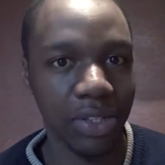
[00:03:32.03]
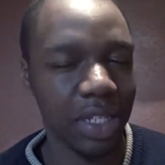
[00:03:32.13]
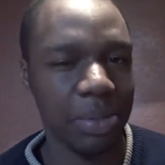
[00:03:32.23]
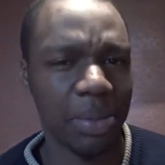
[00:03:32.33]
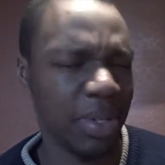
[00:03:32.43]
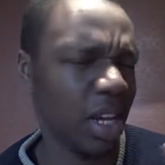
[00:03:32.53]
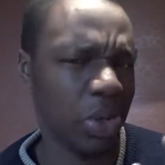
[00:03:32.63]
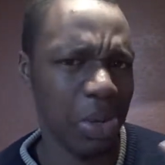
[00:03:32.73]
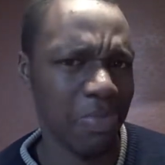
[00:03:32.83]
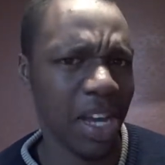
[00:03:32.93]
because sometimes it's
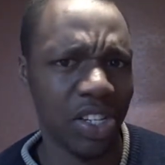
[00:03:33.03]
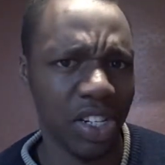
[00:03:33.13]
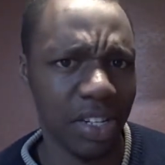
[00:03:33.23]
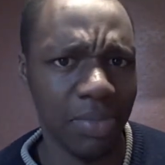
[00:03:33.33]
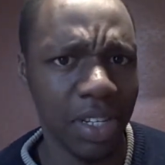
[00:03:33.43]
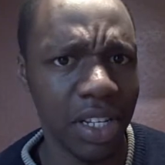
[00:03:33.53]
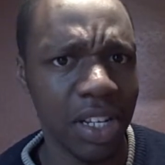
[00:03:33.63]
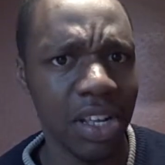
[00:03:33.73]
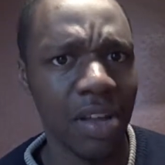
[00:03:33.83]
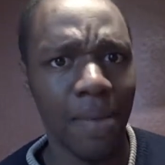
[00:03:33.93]
hard to imagine them,
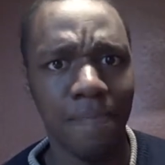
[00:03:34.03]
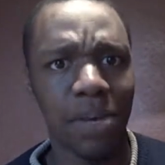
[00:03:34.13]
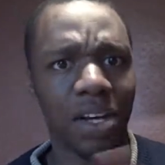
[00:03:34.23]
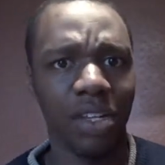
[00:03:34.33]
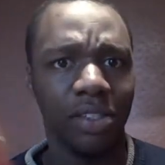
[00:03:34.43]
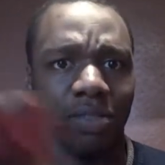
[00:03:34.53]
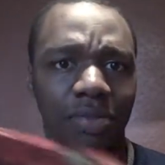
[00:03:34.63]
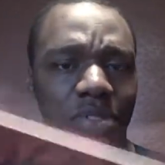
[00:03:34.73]
but